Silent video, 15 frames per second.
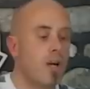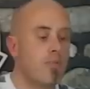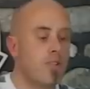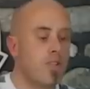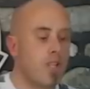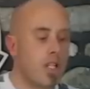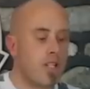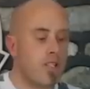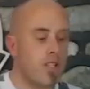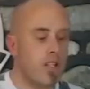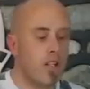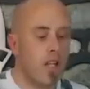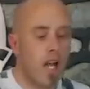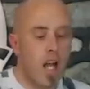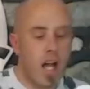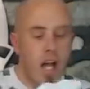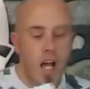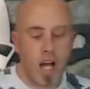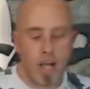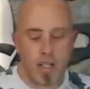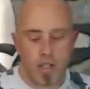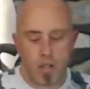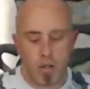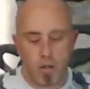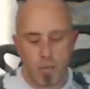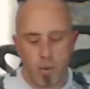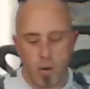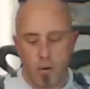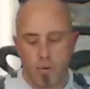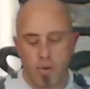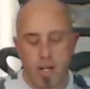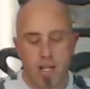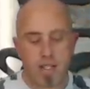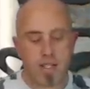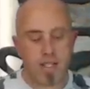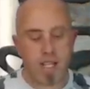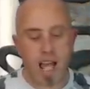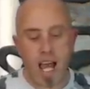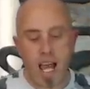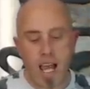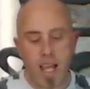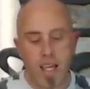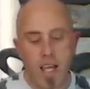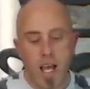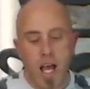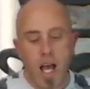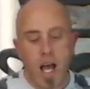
I'm suggesting Yoo-Hoo Pour for this is A,